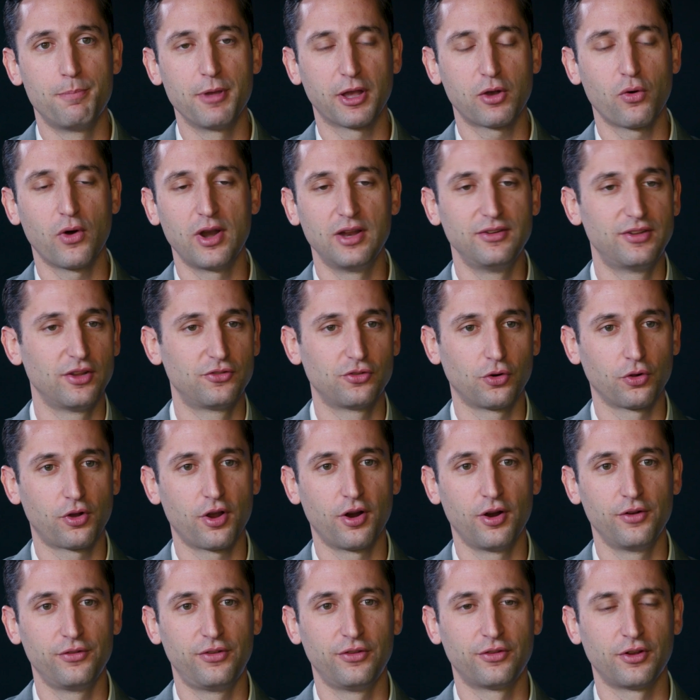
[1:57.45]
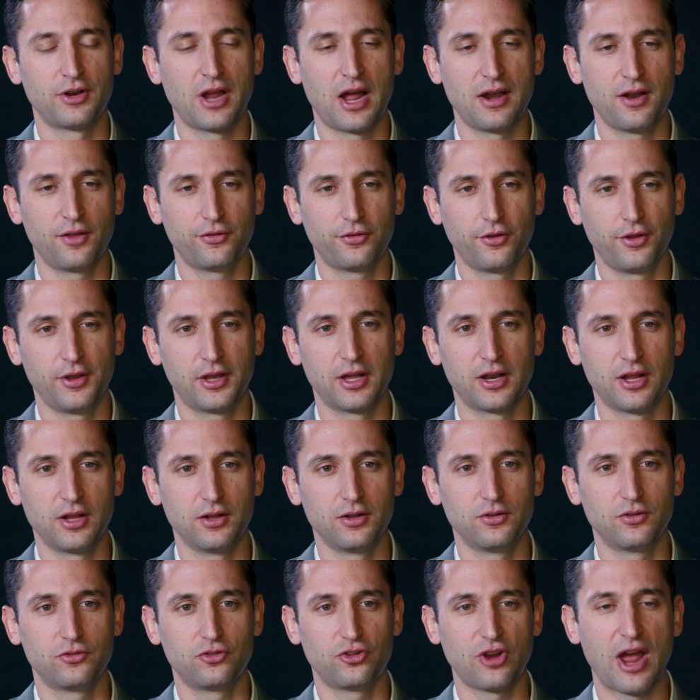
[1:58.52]
Bitcoin and digital currencies are not necessarily going to
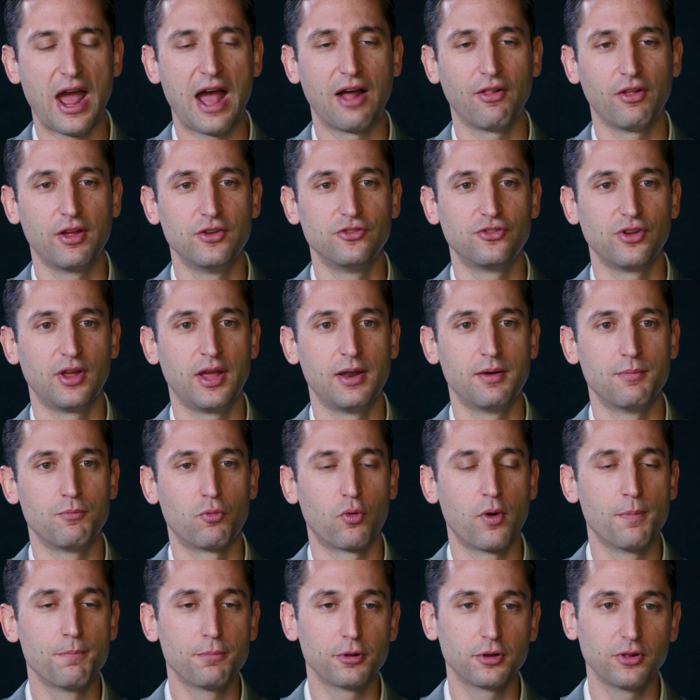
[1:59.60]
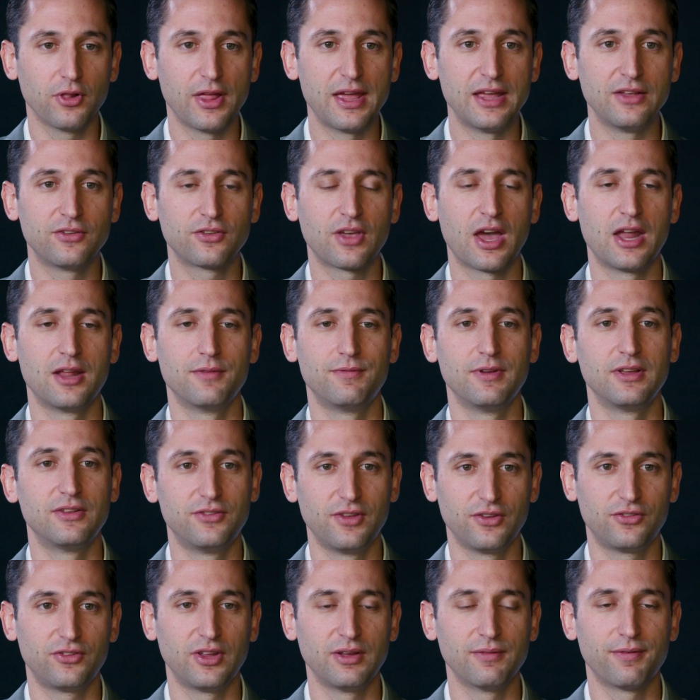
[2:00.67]
challenge and replace kind of
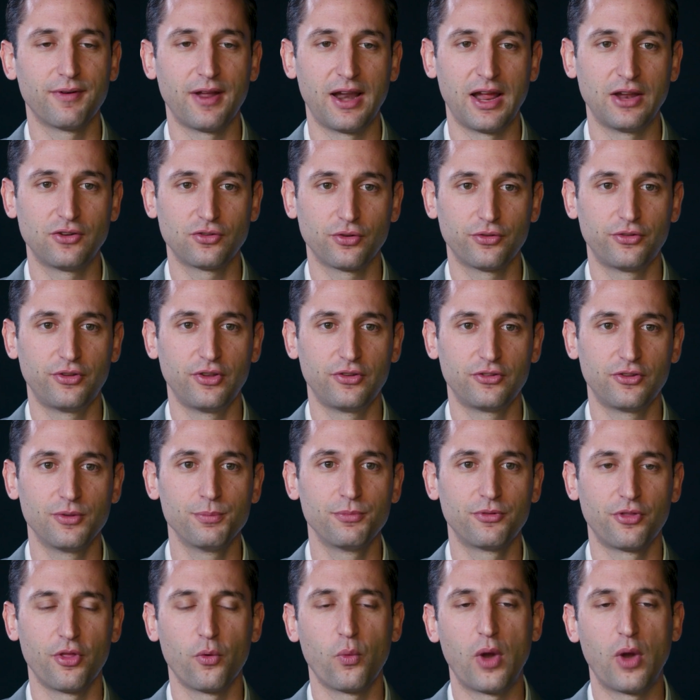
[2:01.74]
existing financial systems in